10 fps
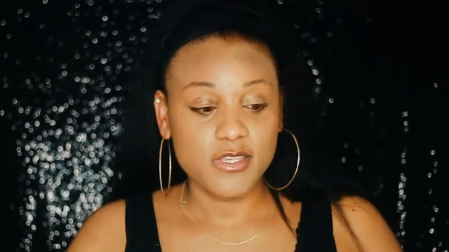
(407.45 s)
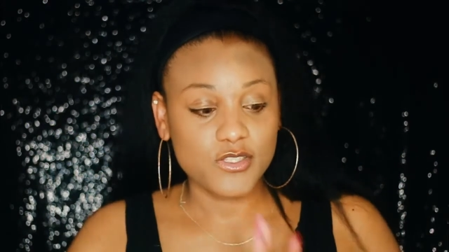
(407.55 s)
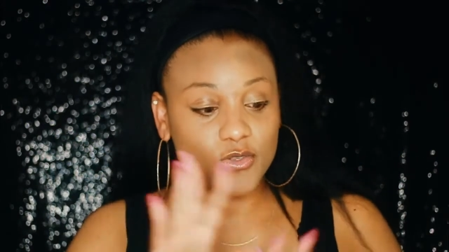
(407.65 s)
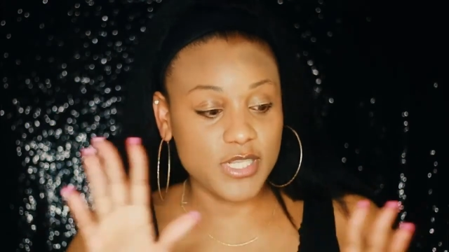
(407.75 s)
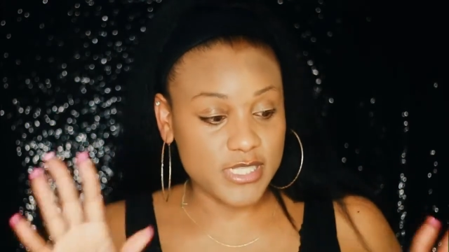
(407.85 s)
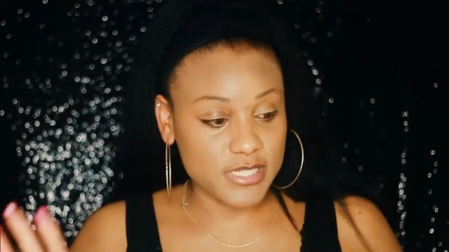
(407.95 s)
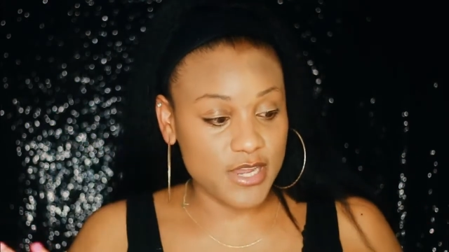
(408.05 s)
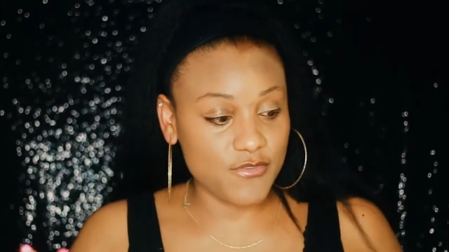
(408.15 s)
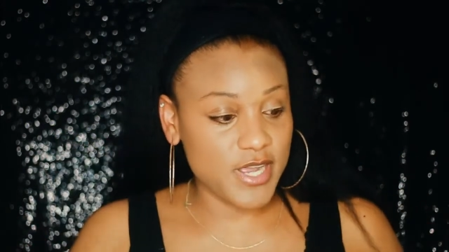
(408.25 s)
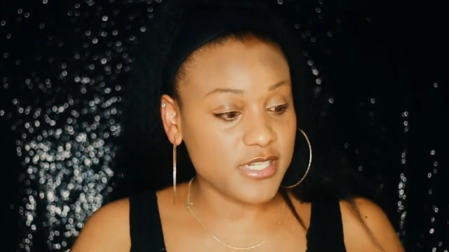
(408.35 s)
So let's
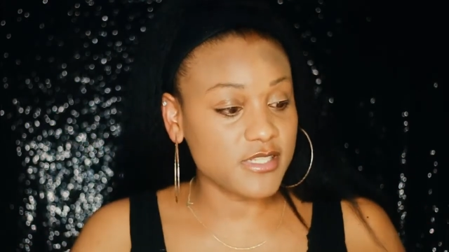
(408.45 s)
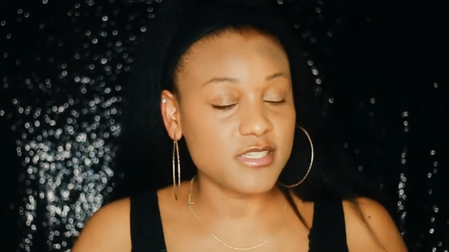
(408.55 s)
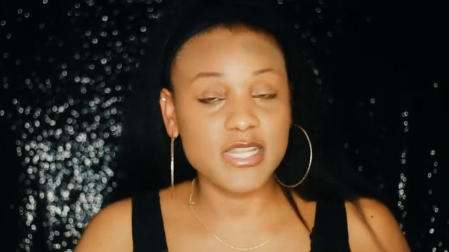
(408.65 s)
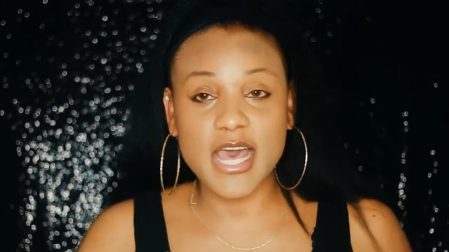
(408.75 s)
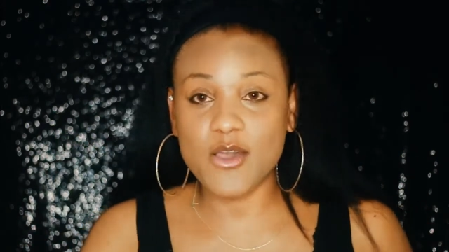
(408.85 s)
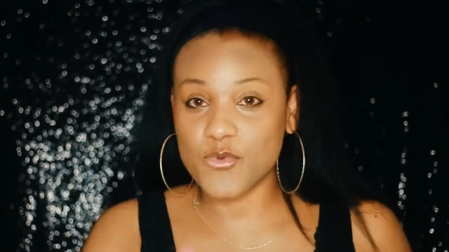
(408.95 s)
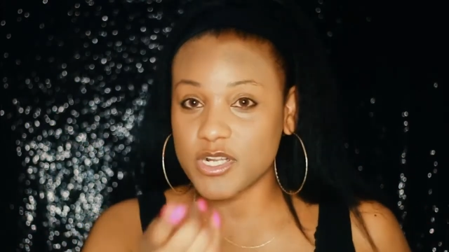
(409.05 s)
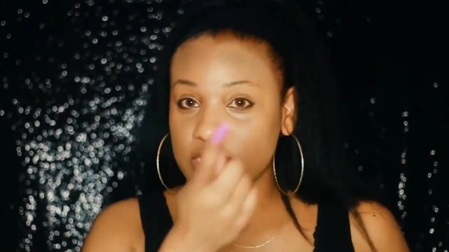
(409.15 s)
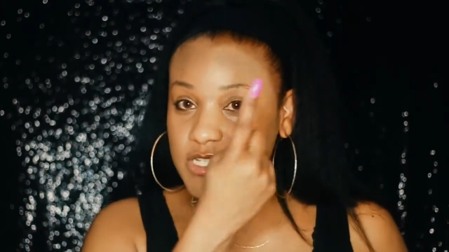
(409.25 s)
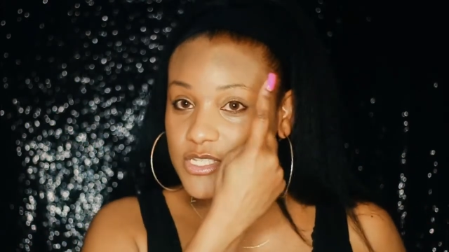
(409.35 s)
get right into that. We're
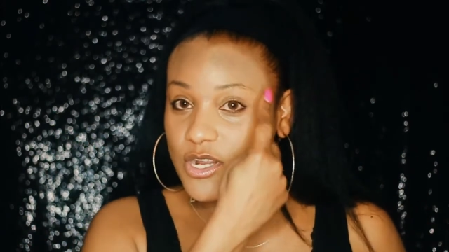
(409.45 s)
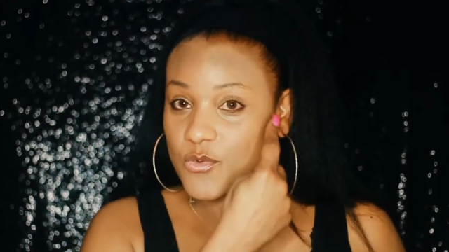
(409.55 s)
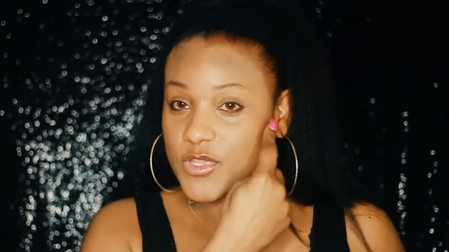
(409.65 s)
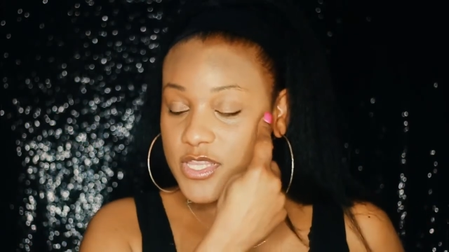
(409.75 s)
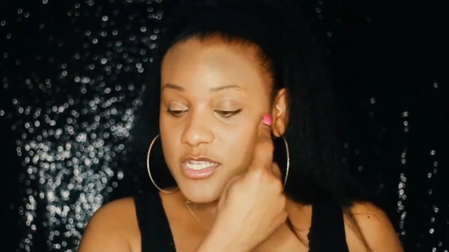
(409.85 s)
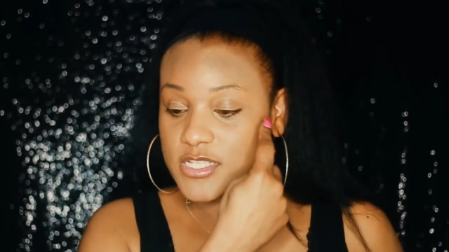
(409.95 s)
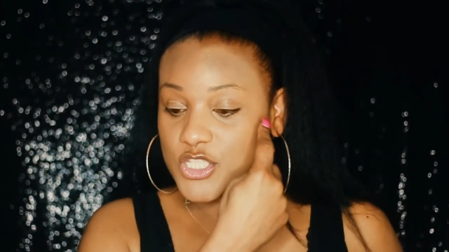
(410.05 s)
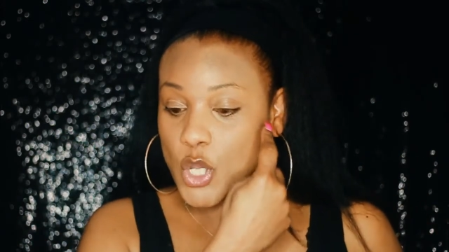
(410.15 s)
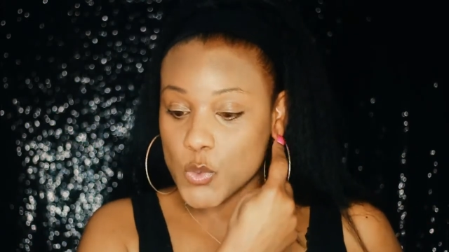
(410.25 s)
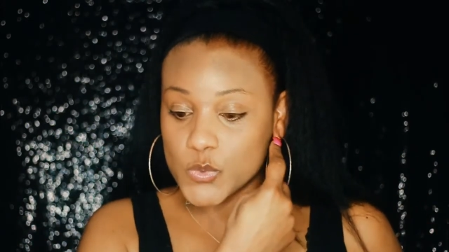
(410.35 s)
gonna start with the
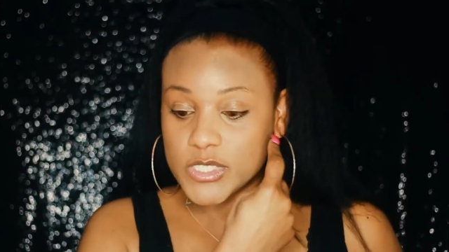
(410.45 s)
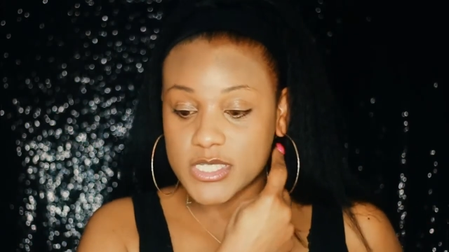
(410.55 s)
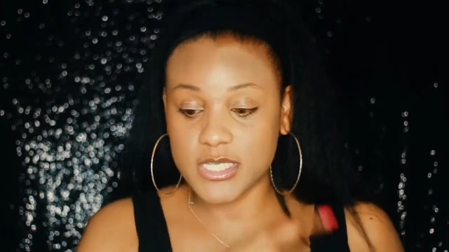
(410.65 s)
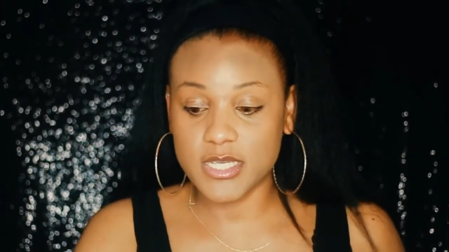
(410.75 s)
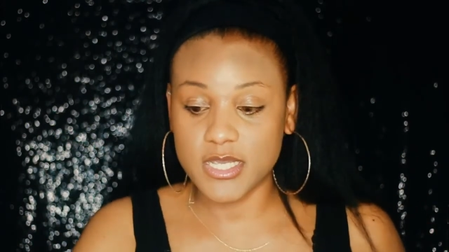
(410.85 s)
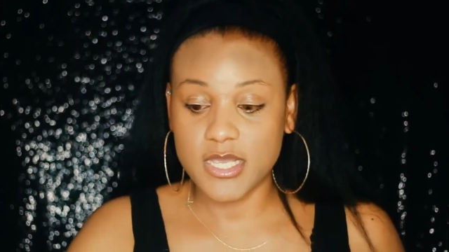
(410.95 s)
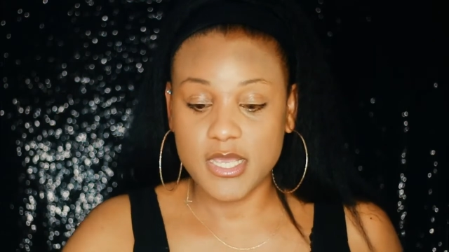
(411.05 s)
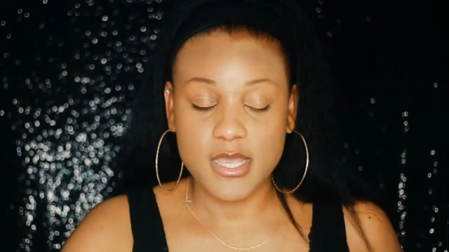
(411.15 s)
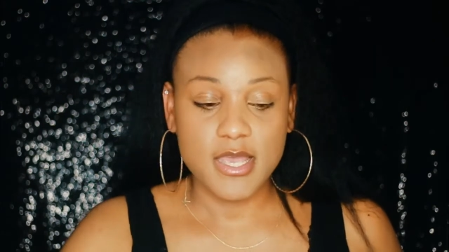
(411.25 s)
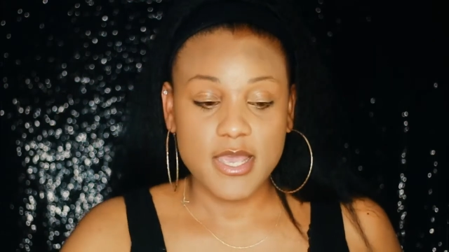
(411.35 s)
don't,
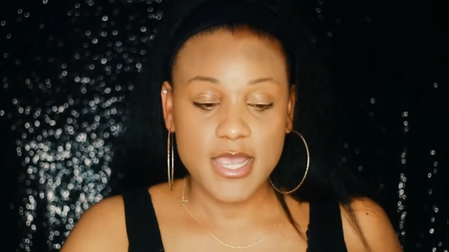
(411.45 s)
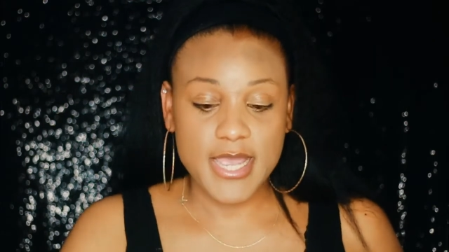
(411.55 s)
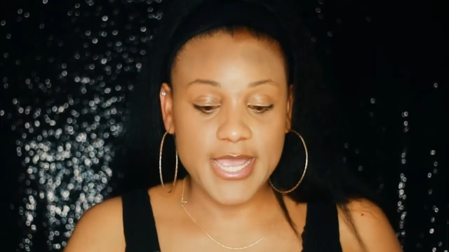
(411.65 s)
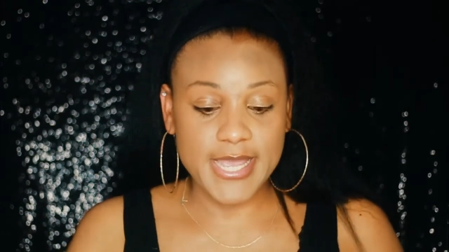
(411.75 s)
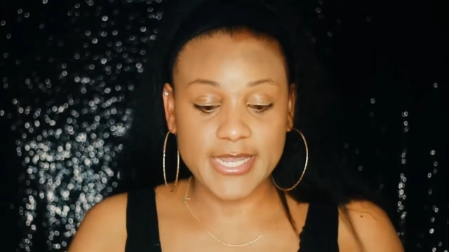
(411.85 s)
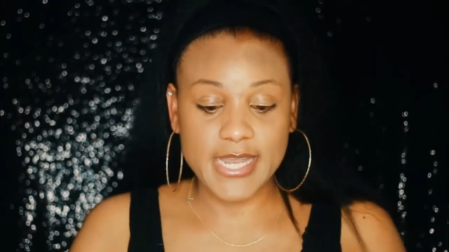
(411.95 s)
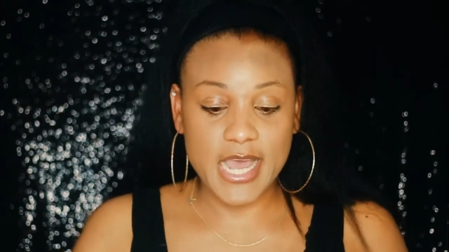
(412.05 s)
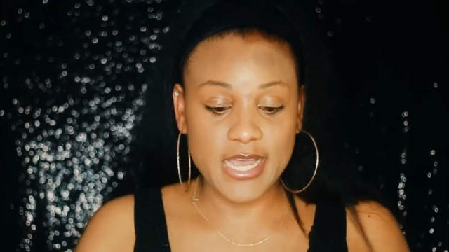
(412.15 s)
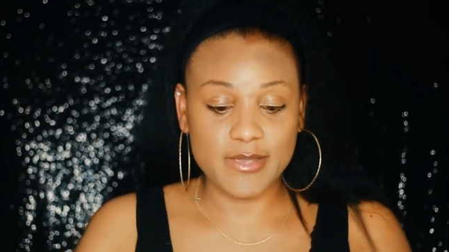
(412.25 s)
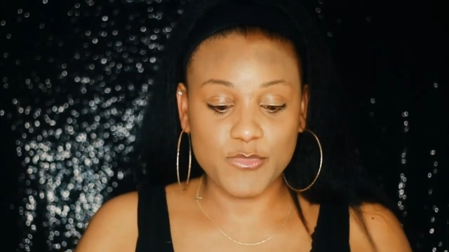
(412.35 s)
and
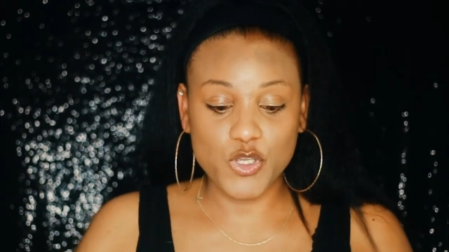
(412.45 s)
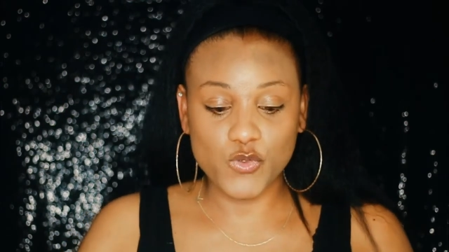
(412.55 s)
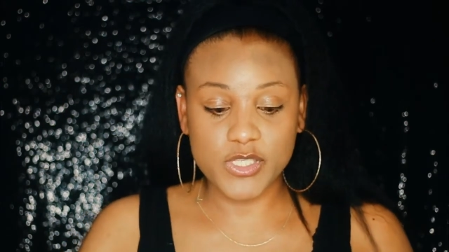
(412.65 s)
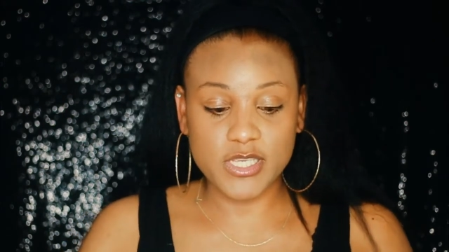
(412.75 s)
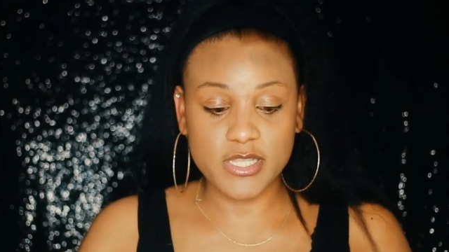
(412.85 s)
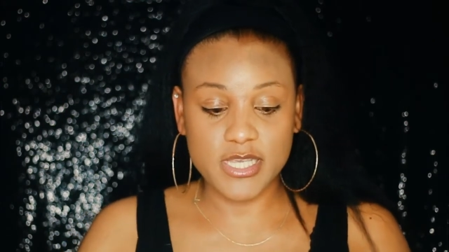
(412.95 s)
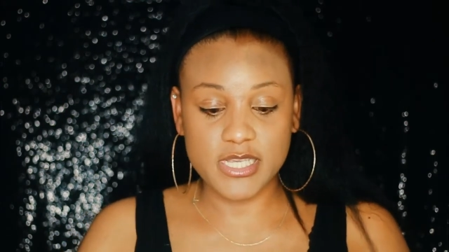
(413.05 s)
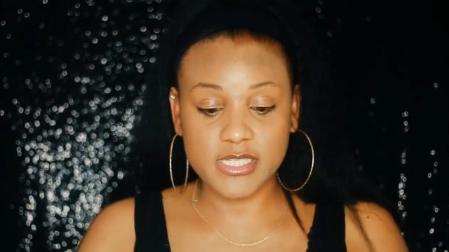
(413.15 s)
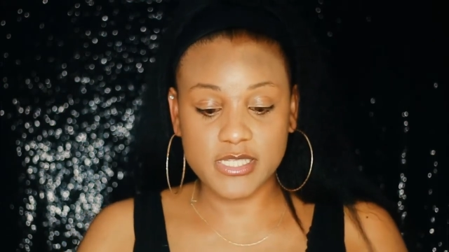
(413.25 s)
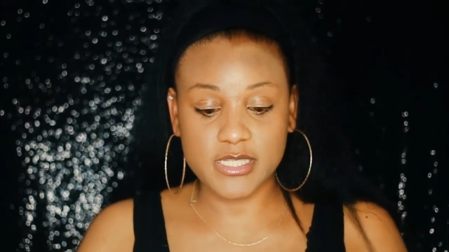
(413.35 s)
I'm using
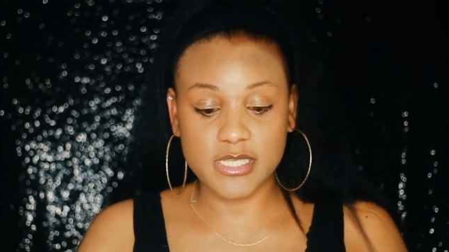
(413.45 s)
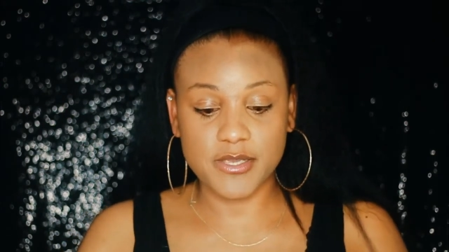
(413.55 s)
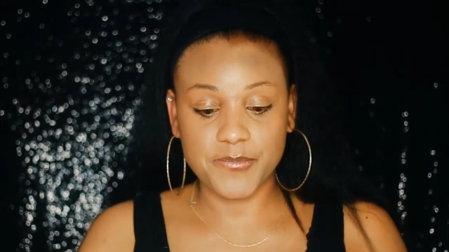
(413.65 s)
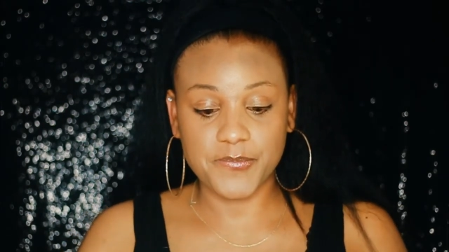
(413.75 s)
this